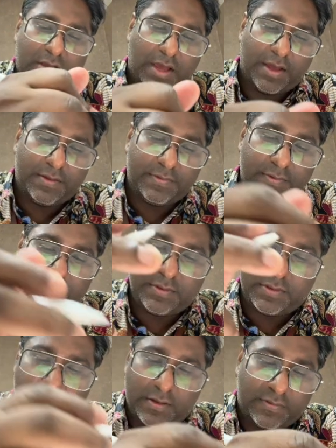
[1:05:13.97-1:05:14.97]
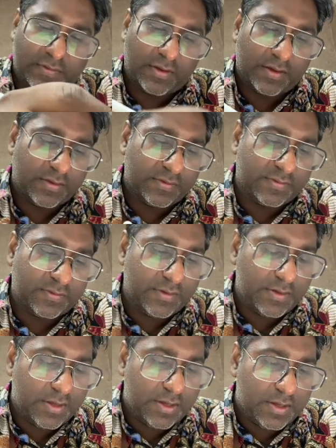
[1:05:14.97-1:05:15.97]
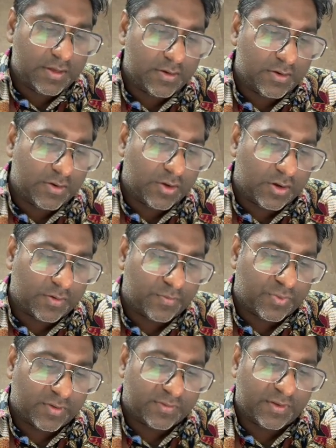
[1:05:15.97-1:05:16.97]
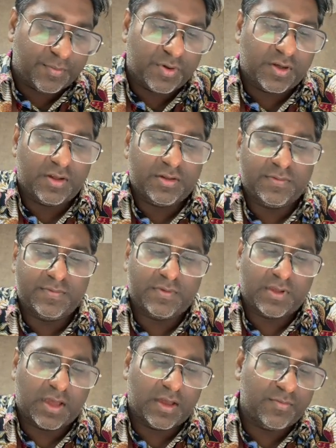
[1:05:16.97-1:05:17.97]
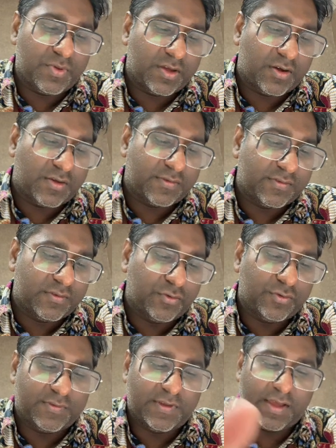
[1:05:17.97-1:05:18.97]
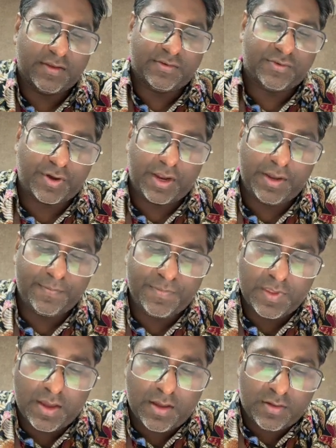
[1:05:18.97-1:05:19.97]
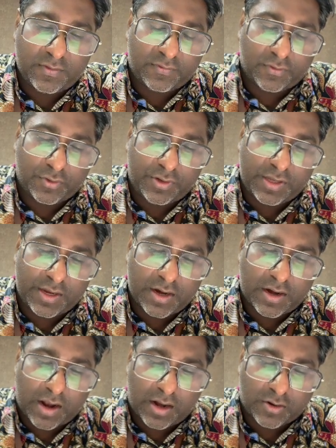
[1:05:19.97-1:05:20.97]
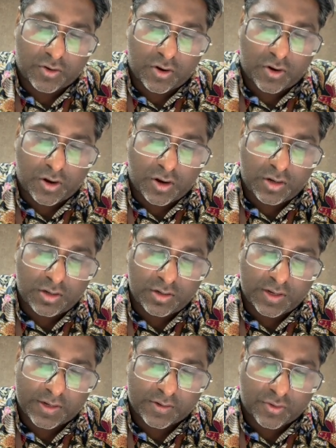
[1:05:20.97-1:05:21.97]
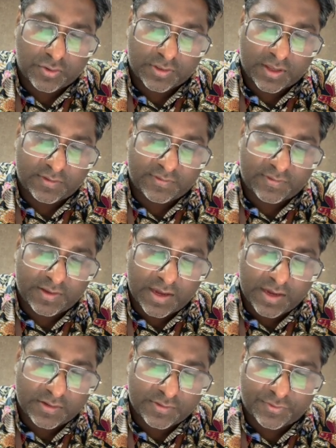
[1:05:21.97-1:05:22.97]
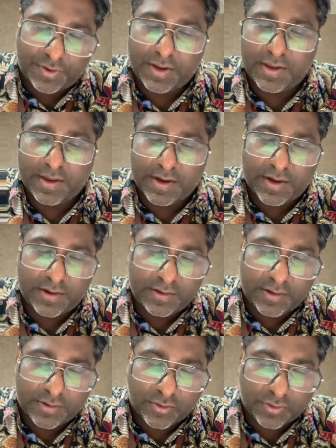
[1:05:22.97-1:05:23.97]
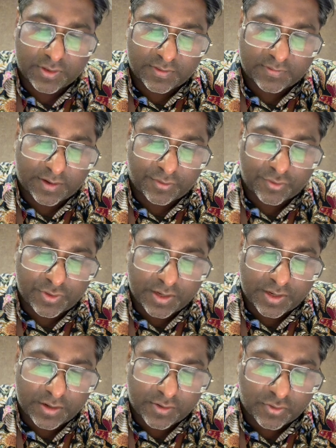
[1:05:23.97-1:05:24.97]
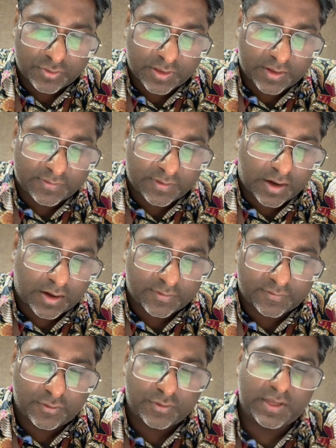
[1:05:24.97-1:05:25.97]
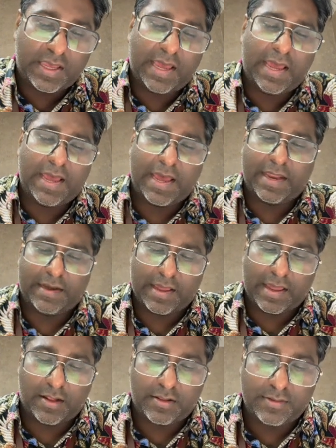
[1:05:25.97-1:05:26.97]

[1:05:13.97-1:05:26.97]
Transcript: Okay, this is not possible. Okay, because no CH3. So here alcohol, it contains CH3 here, it contains hydrogen, it contains R. So K and L.